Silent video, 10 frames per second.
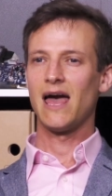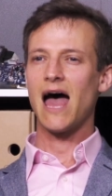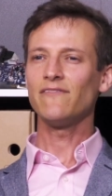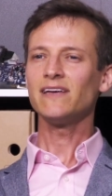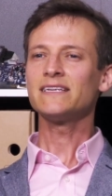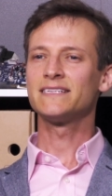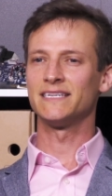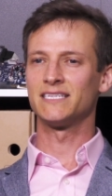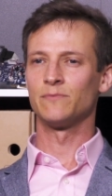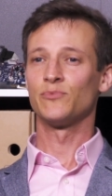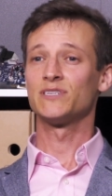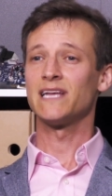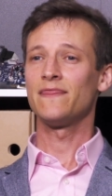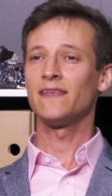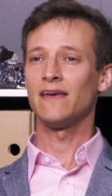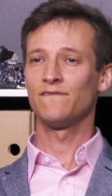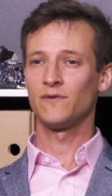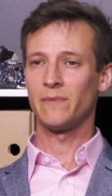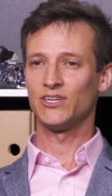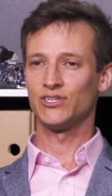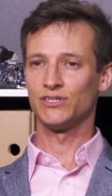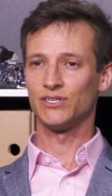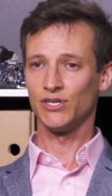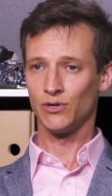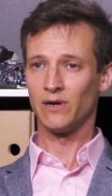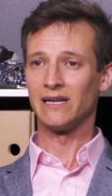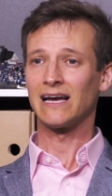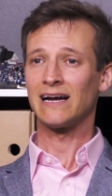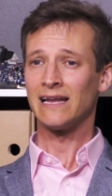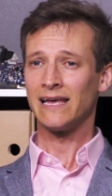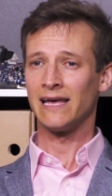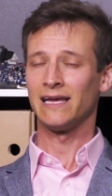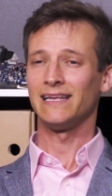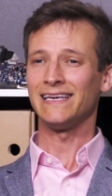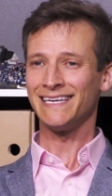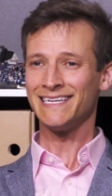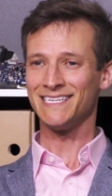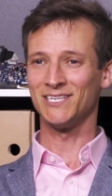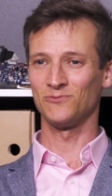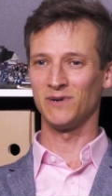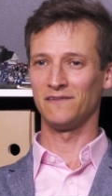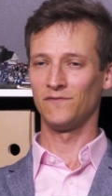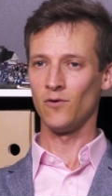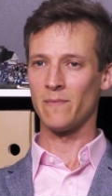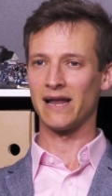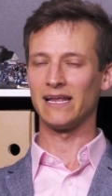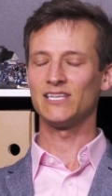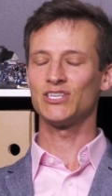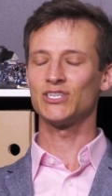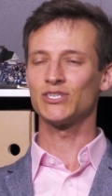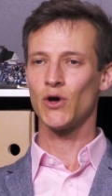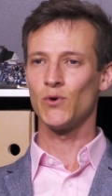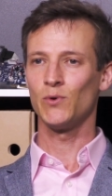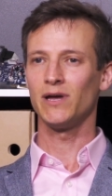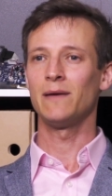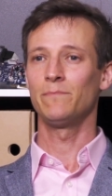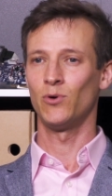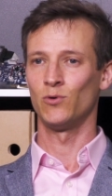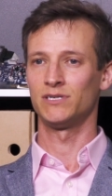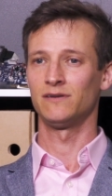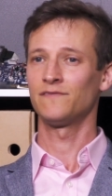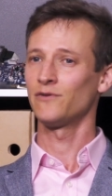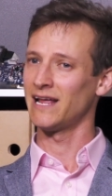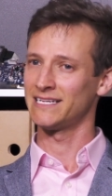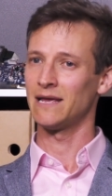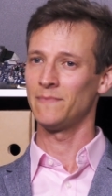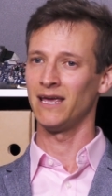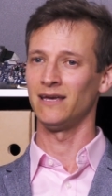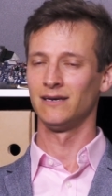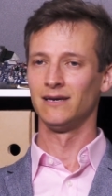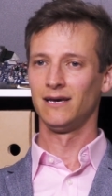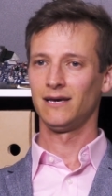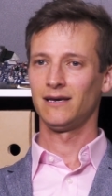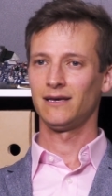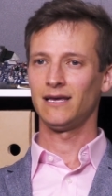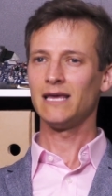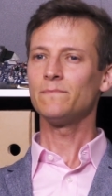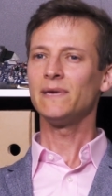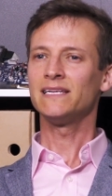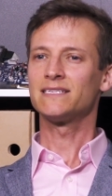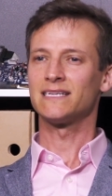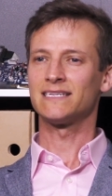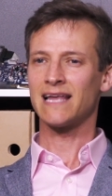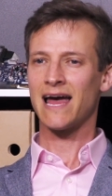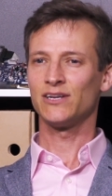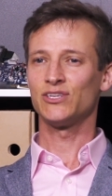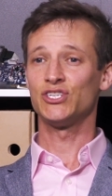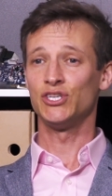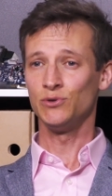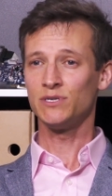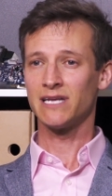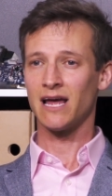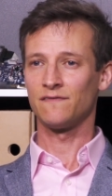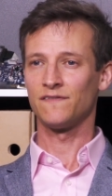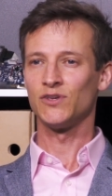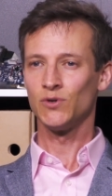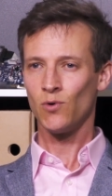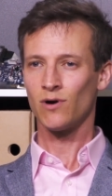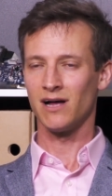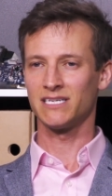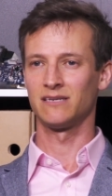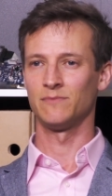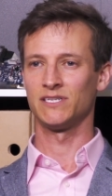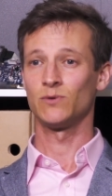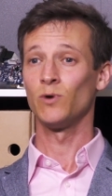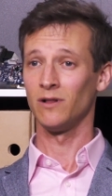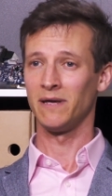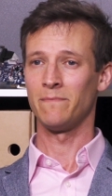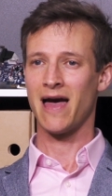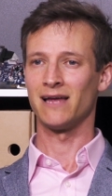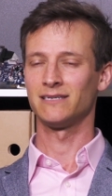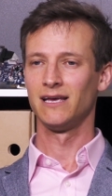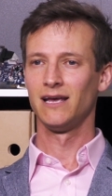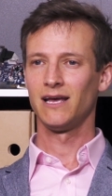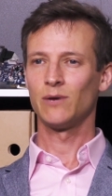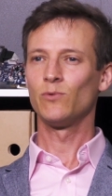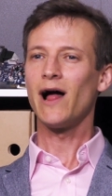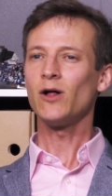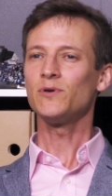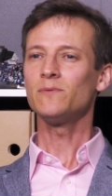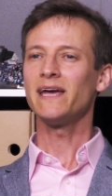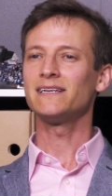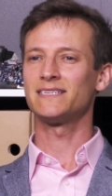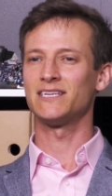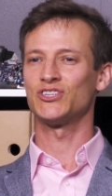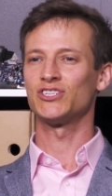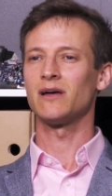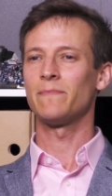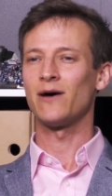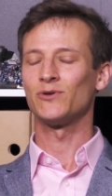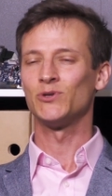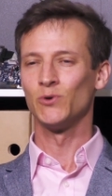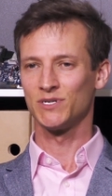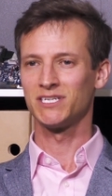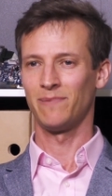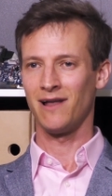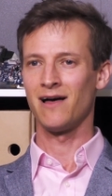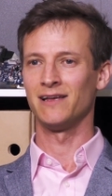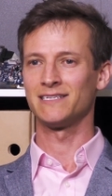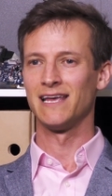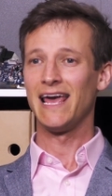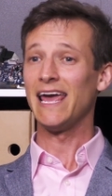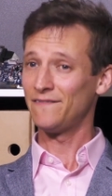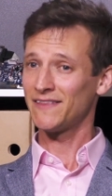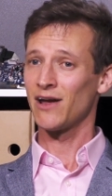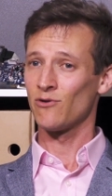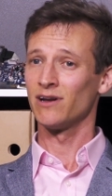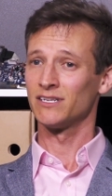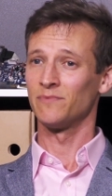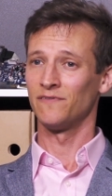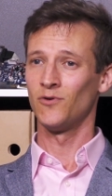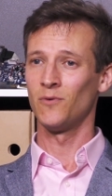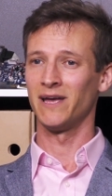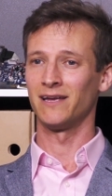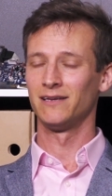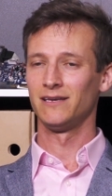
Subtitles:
Having a system present the information to you in a clear and easy to read format is so important for an SME. It means the standards you set for your customers will be met and will help you make decisions about your suppliers if they are underperforming.